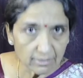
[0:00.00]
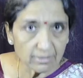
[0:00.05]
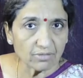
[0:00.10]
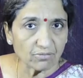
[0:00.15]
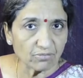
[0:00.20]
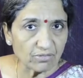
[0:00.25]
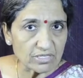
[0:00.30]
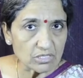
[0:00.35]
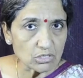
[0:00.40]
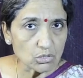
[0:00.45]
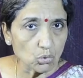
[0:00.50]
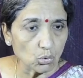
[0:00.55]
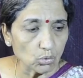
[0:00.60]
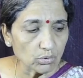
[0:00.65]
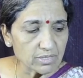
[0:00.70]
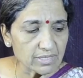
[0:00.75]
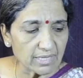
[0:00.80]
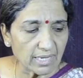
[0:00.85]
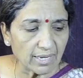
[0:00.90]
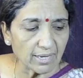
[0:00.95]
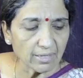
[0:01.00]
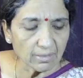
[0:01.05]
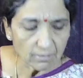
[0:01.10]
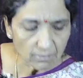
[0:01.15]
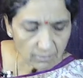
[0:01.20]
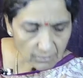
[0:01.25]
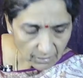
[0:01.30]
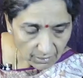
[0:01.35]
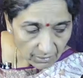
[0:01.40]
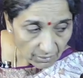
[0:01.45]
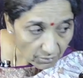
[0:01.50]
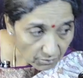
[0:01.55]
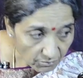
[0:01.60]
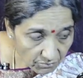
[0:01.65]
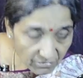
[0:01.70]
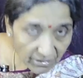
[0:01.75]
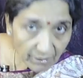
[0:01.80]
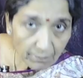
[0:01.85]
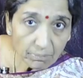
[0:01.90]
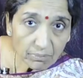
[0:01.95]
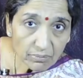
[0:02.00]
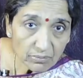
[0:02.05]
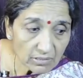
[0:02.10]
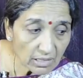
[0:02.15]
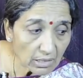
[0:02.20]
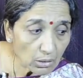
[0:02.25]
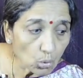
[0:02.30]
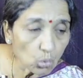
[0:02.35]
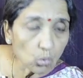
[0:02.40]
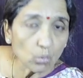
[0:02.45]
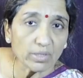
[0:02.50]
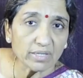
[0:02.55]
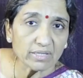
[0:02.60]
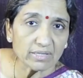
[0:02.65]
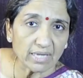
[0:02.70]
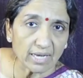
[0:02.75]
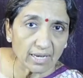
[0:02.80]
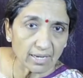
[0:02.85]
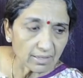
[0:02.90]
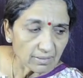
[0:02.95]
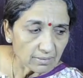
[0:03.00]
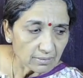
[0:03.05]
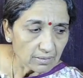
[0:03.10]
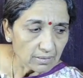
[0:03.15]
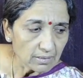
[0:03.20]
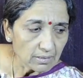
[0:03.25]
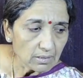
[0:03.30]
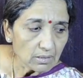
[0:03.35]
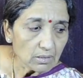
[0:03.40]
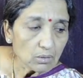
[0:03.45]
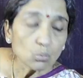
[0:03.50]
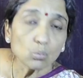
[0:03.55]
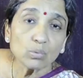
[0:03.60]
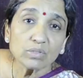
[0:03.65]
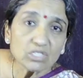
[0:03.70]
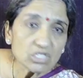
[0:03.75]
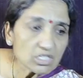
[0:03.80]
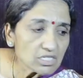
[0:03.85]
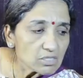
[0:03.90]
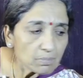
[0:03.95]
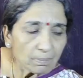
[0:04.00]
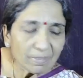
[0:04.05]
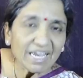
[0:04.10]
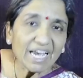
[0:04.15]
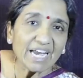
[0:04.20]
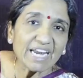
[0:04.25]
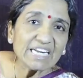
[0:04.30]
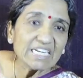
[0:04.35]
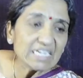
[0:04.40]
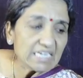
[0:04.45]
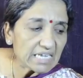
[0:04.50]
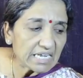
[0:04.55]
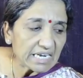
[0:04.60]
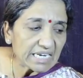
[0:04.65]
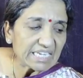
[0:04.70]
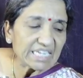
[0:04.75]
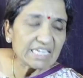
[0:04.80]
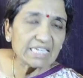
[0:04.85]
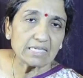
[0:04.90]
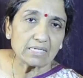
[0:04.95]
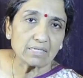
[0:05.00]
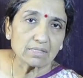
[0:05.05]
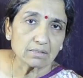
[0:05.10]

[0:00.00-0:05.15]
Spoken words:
first note Sa from the lower Da, which is behind Re.